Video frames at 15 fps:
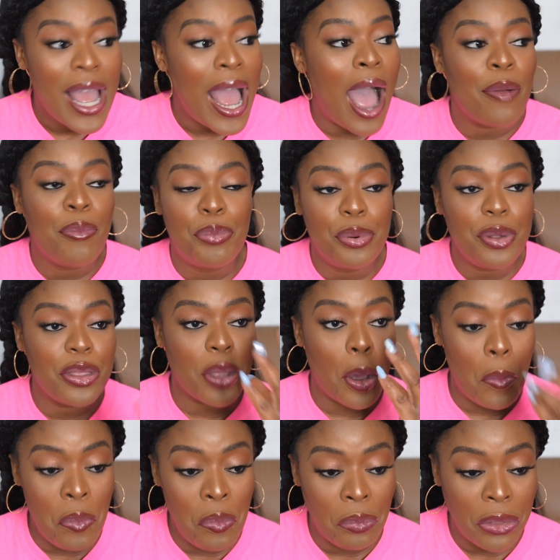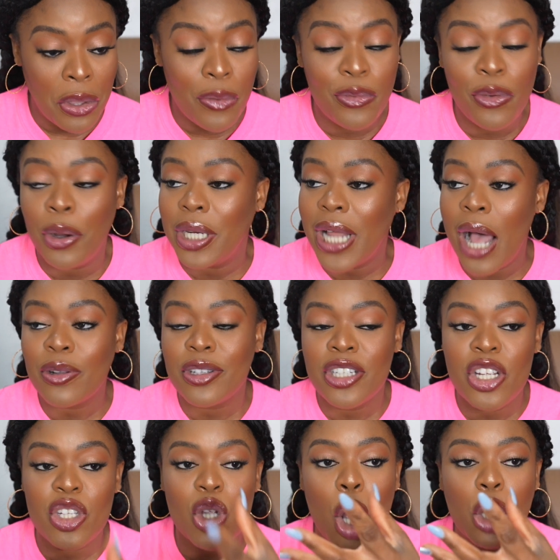I'll breathe, he'll fund. I'll
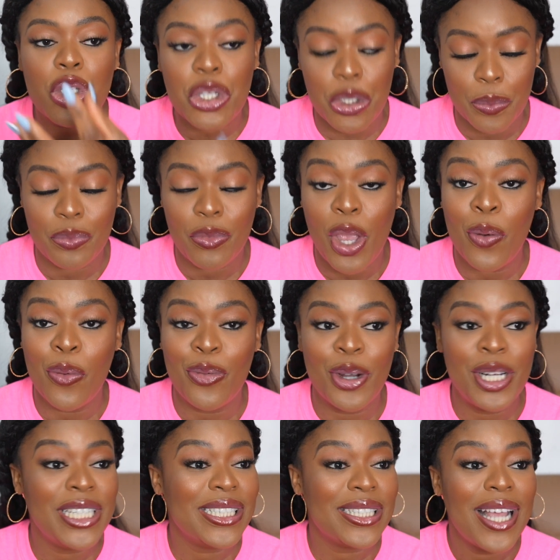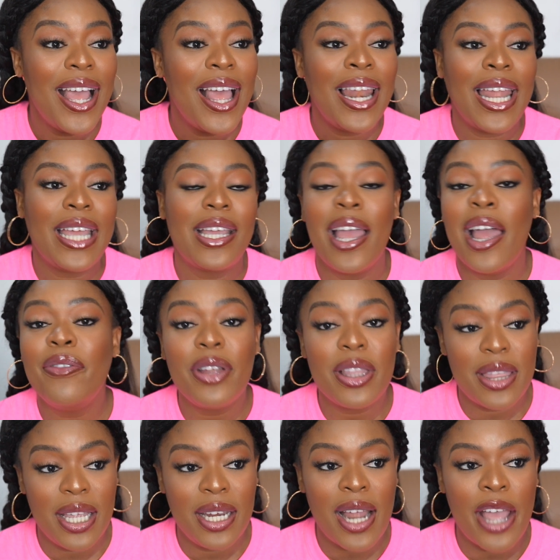sneeze, he'll fund it. Like,
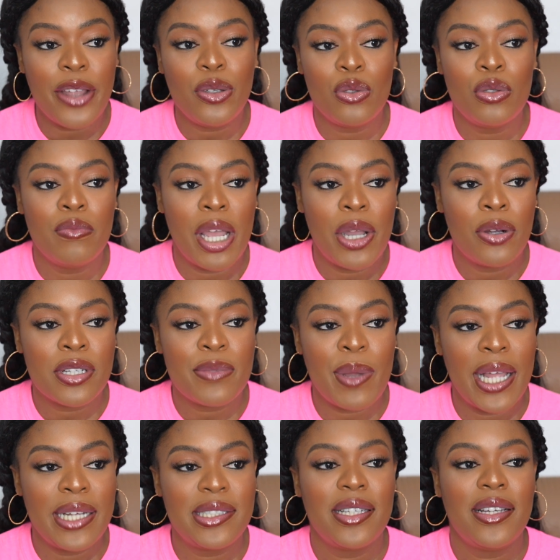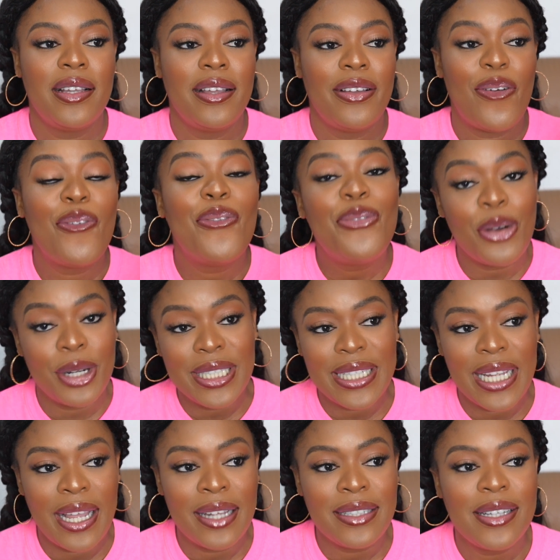everything I do, my husband
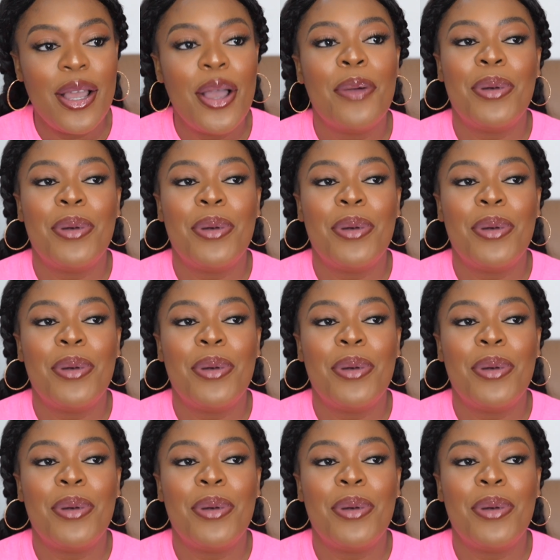funded.